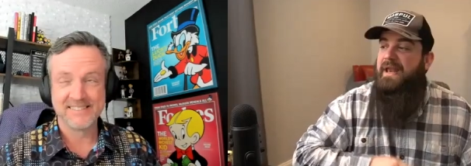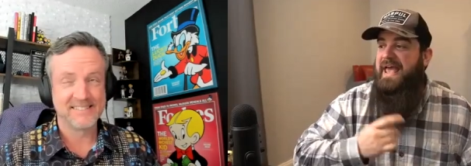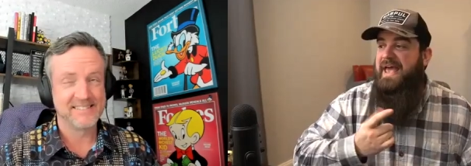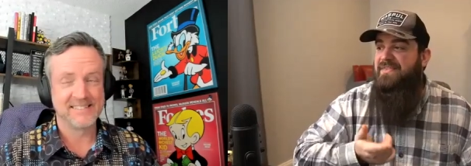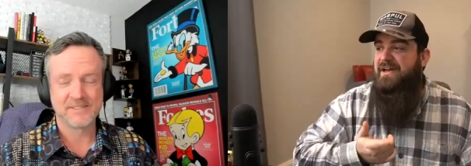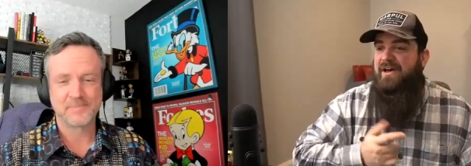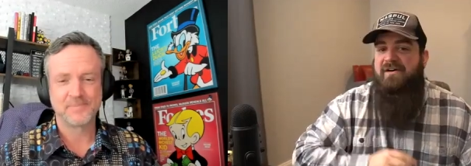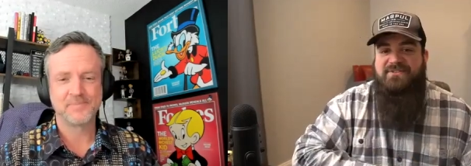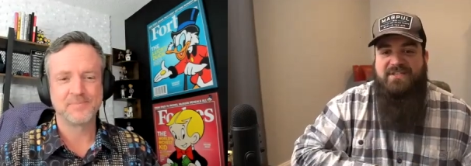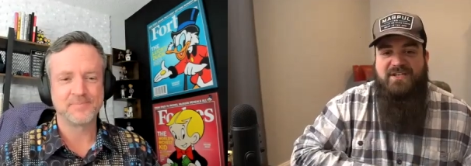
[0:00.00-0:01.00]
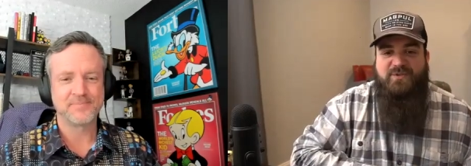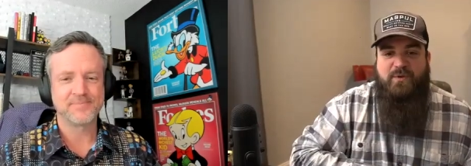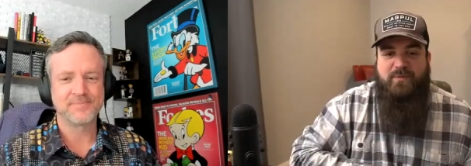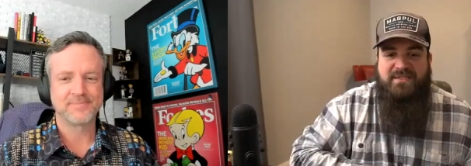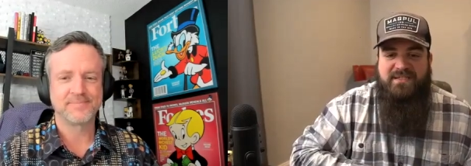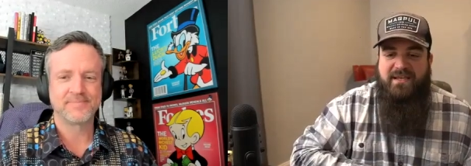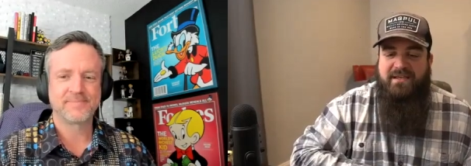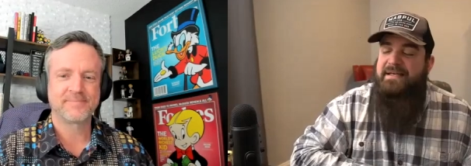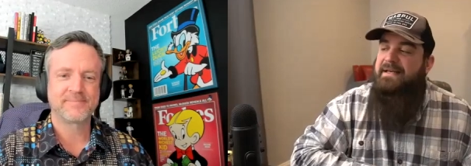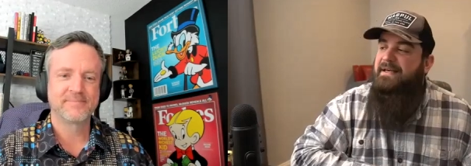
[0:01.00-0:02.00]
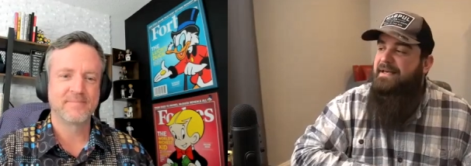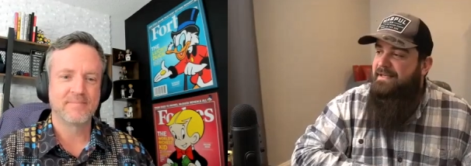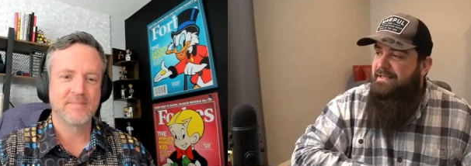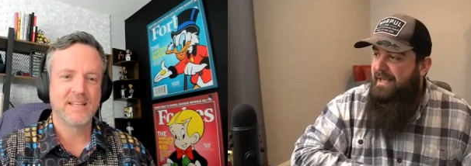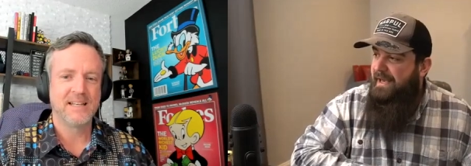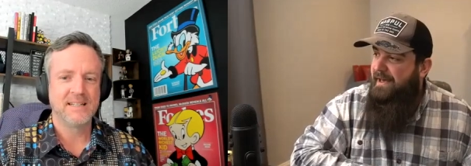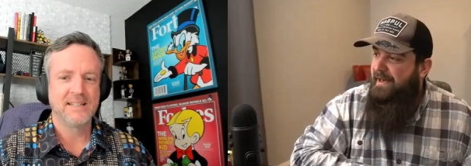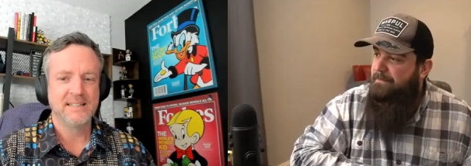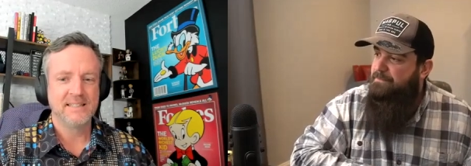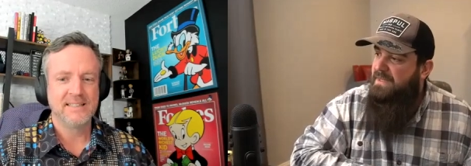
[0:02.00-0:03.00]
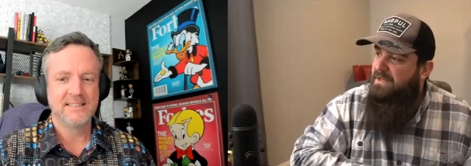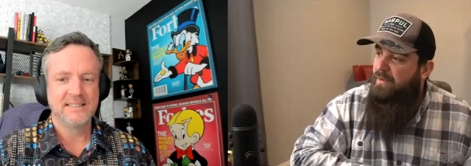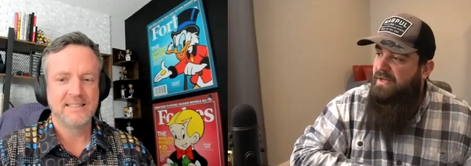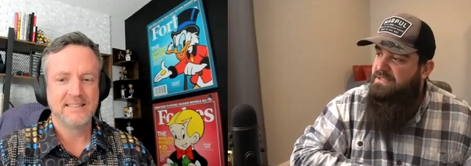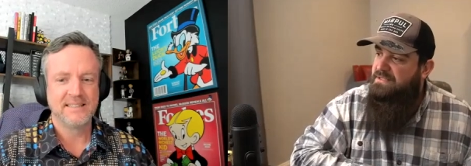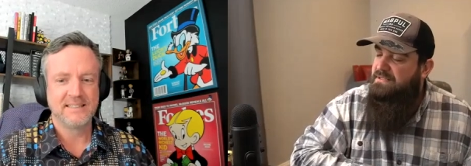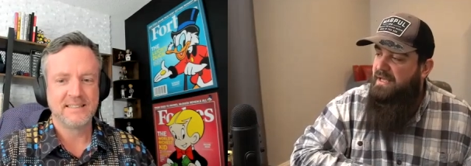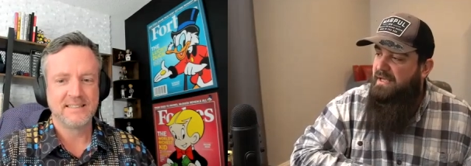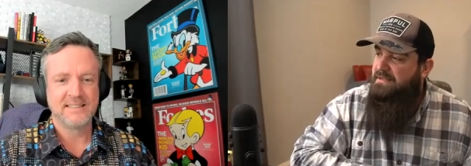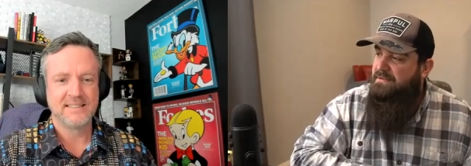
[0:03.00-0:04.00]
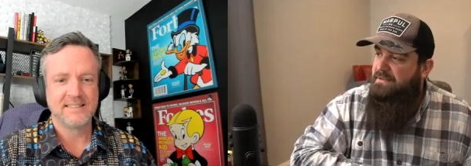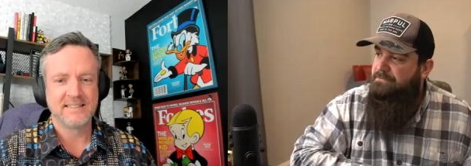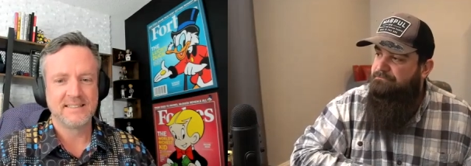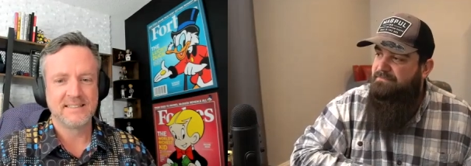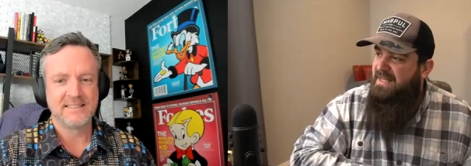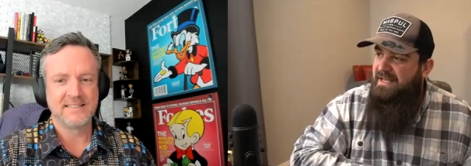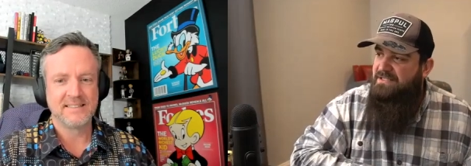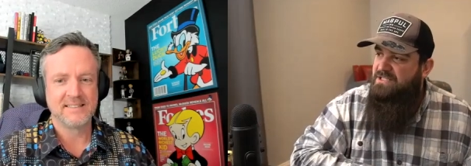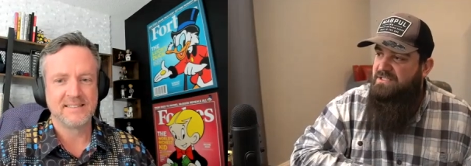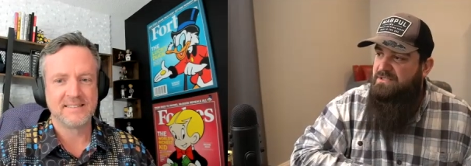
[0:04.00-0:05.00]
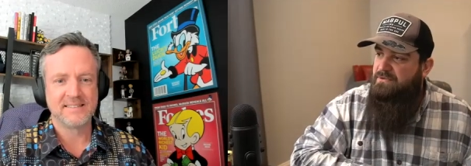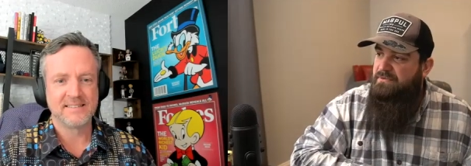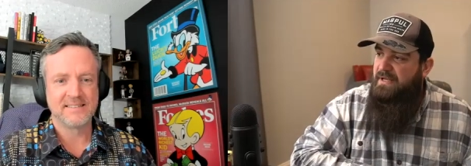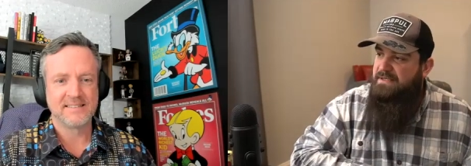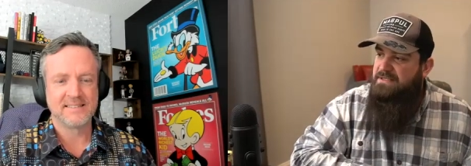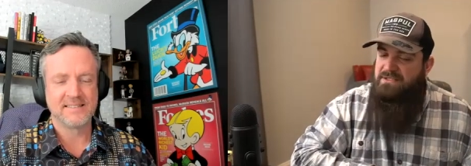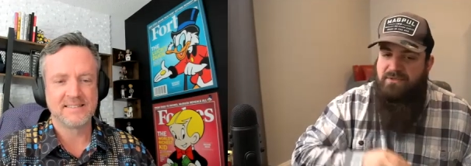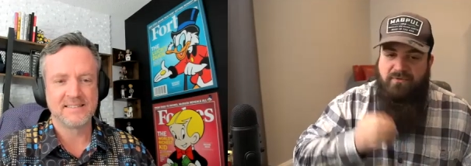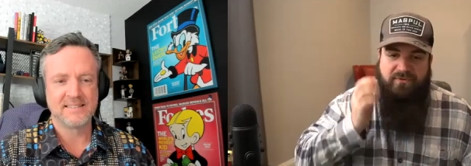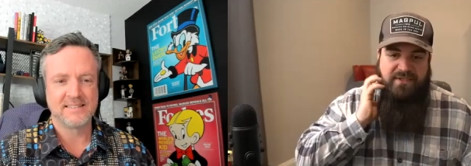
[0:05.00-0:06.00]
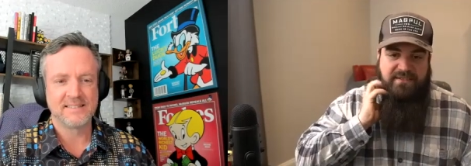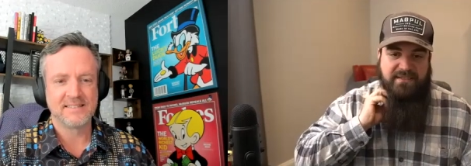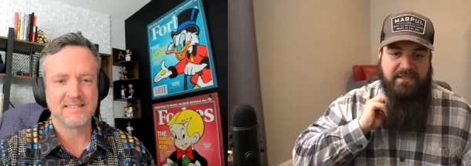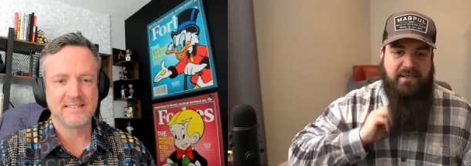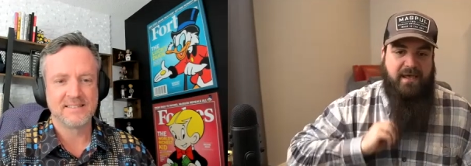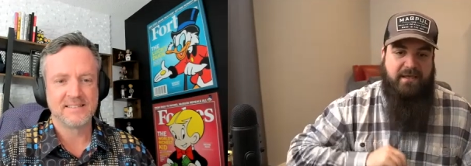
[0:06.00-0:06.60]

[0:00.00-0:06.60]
Speaker 1: I had that conversation with him, he said, yeah, you know, I just I I just don't I just don't think that I